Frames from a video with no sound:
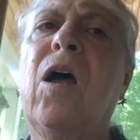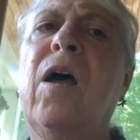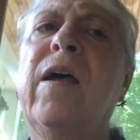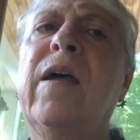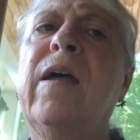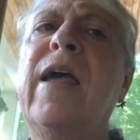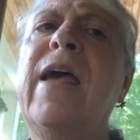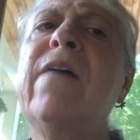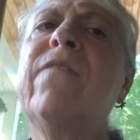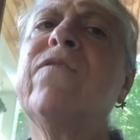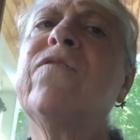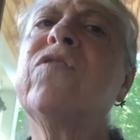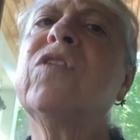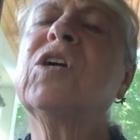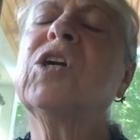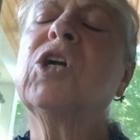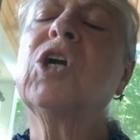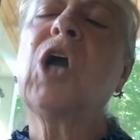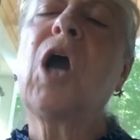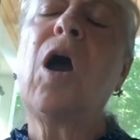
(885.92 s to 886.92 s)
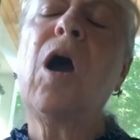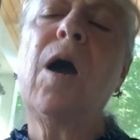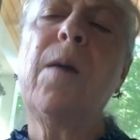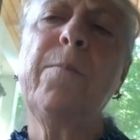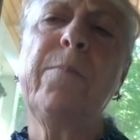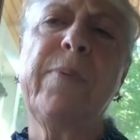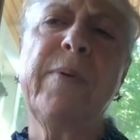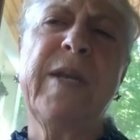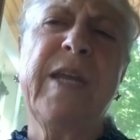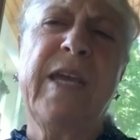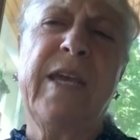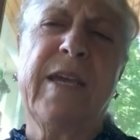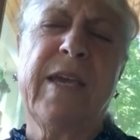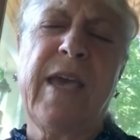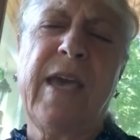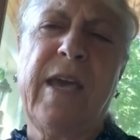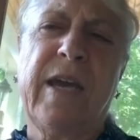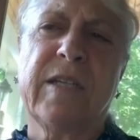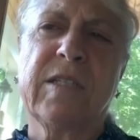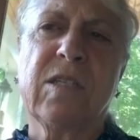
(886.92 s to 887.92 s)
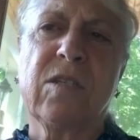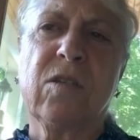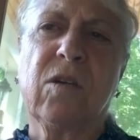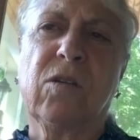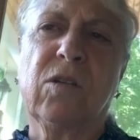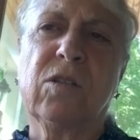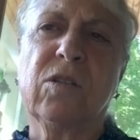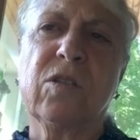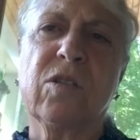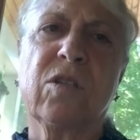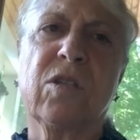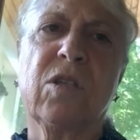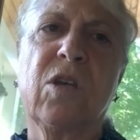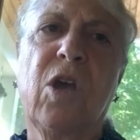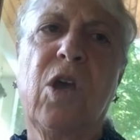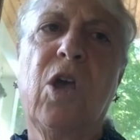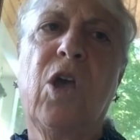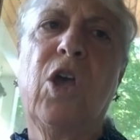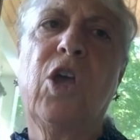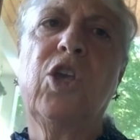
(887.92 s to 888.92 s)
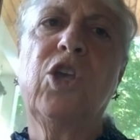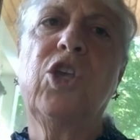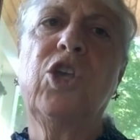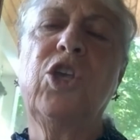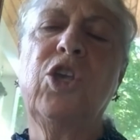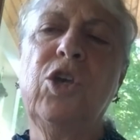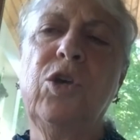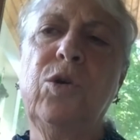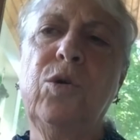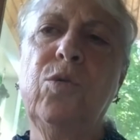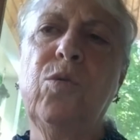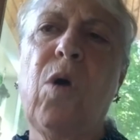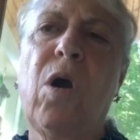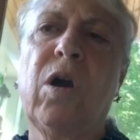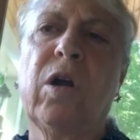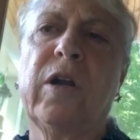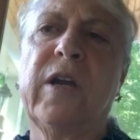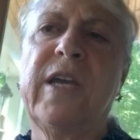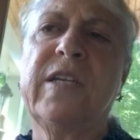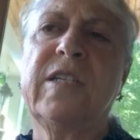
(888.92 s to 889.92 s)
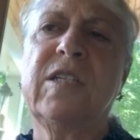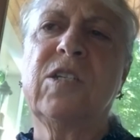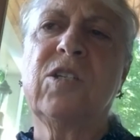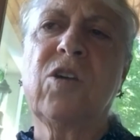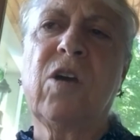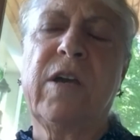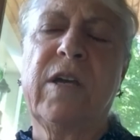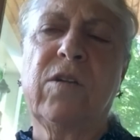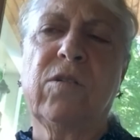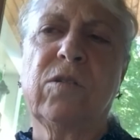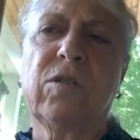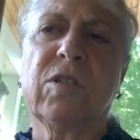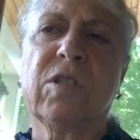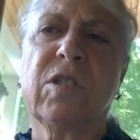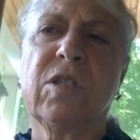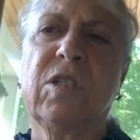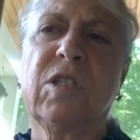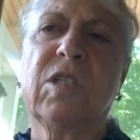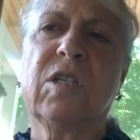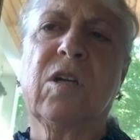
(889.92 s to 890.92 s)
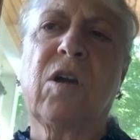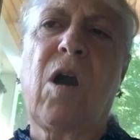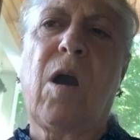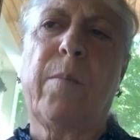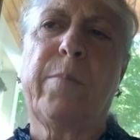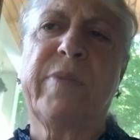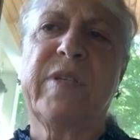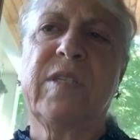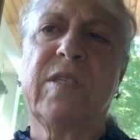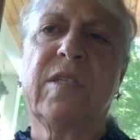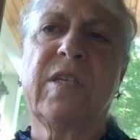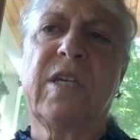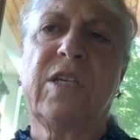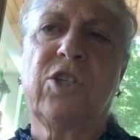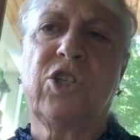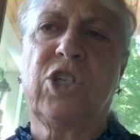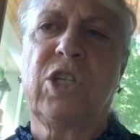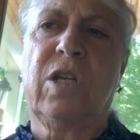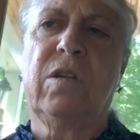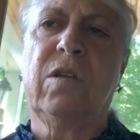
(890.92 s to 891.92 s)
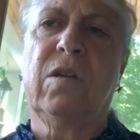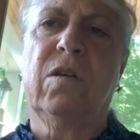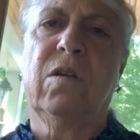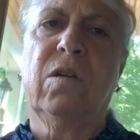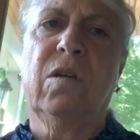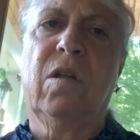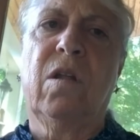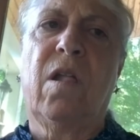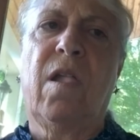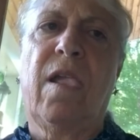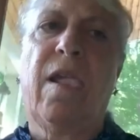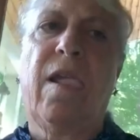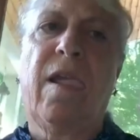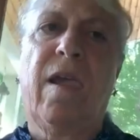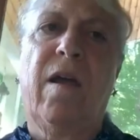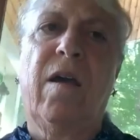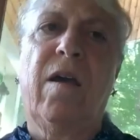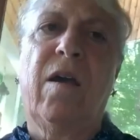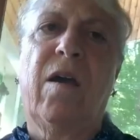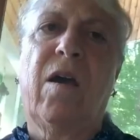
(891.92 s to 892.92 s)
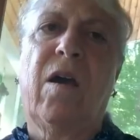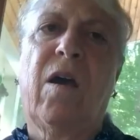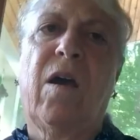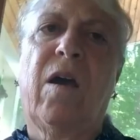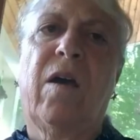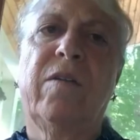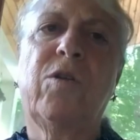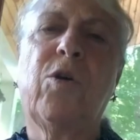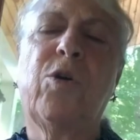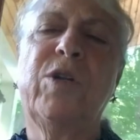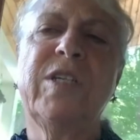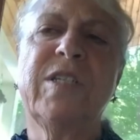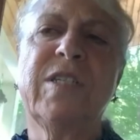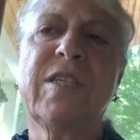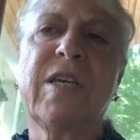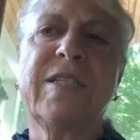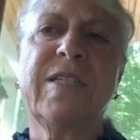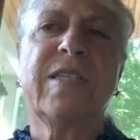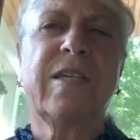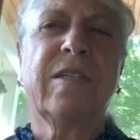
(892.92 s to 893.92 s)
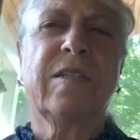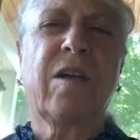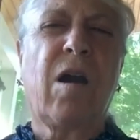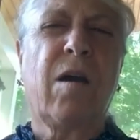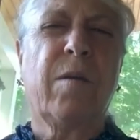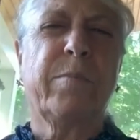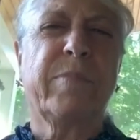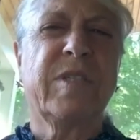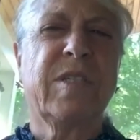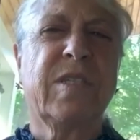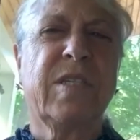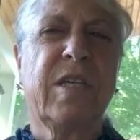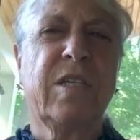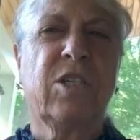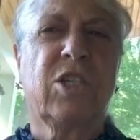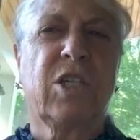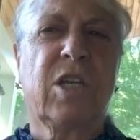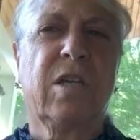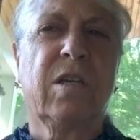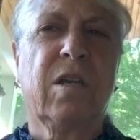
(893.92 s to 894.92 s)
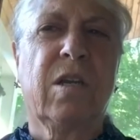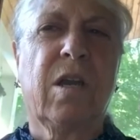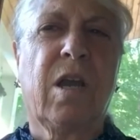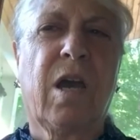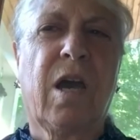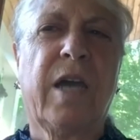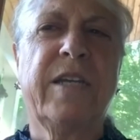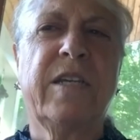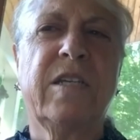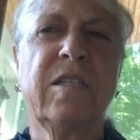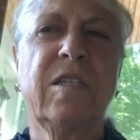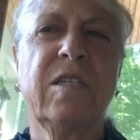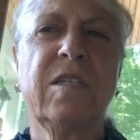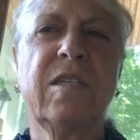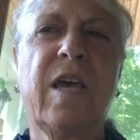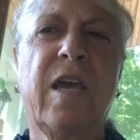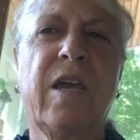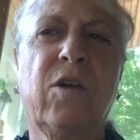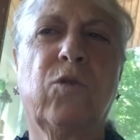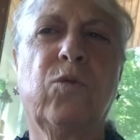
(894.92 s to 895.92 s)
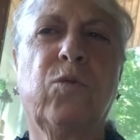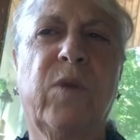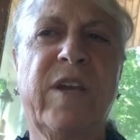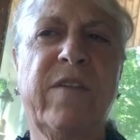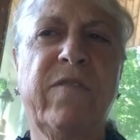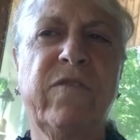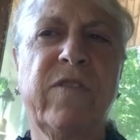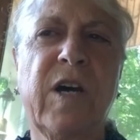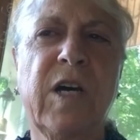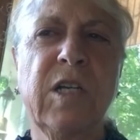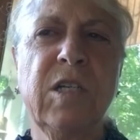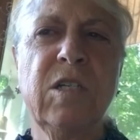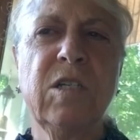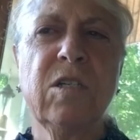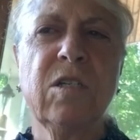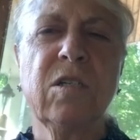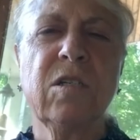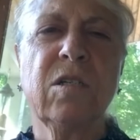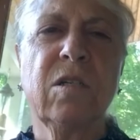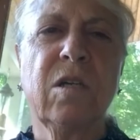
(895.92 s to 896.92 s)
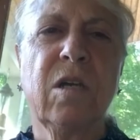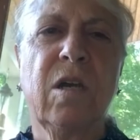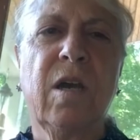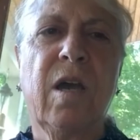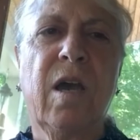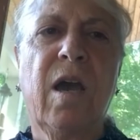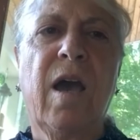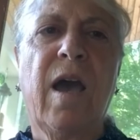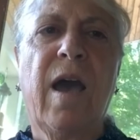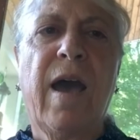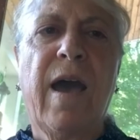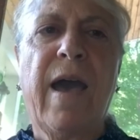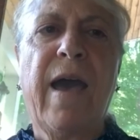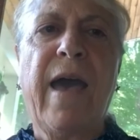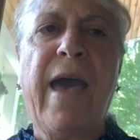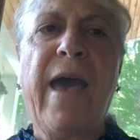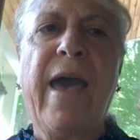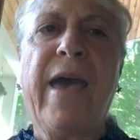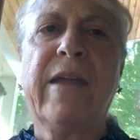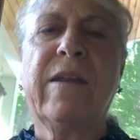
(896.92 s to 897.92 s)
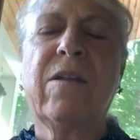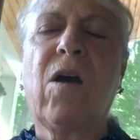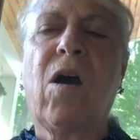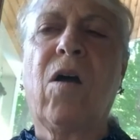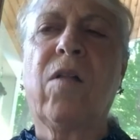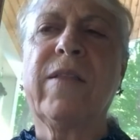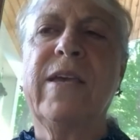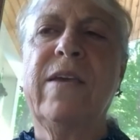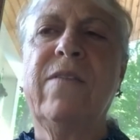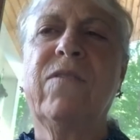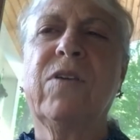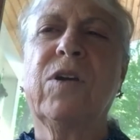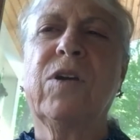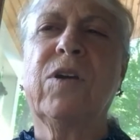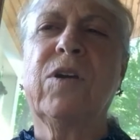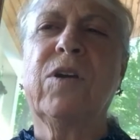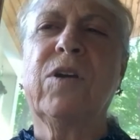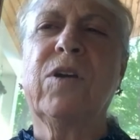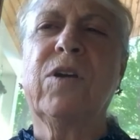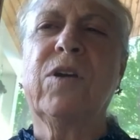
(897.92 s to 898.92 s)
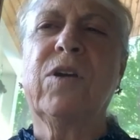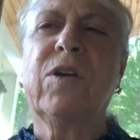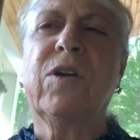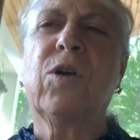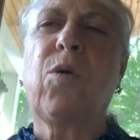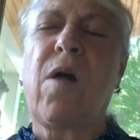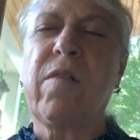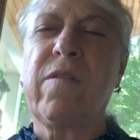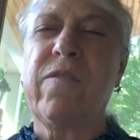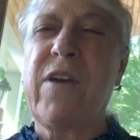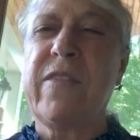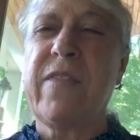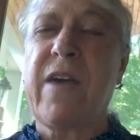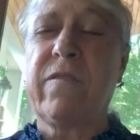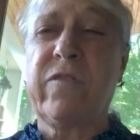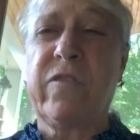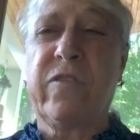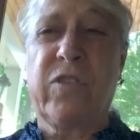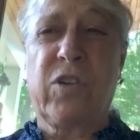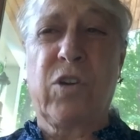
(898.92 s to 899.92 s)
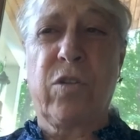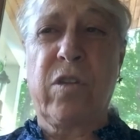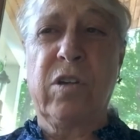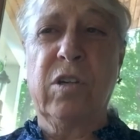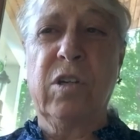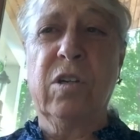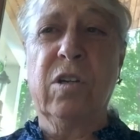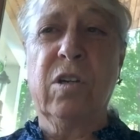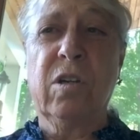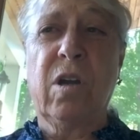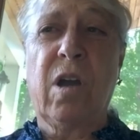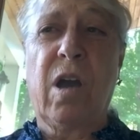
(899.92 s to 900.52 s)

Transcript: If the company cancels, you are entitled to compensation. Notice I said compensation. I didn't say a refund. And I'll even qualify further.